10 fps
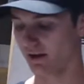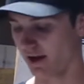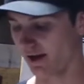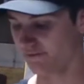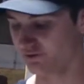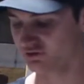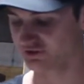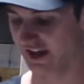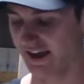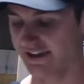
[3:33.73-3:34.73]

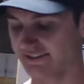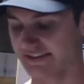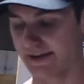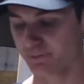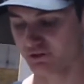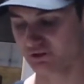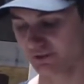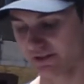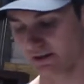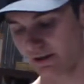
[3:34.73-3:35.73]
Fuzion's kind of has a taper
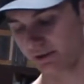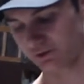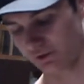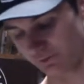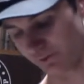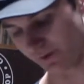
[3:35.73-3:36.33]
to it, so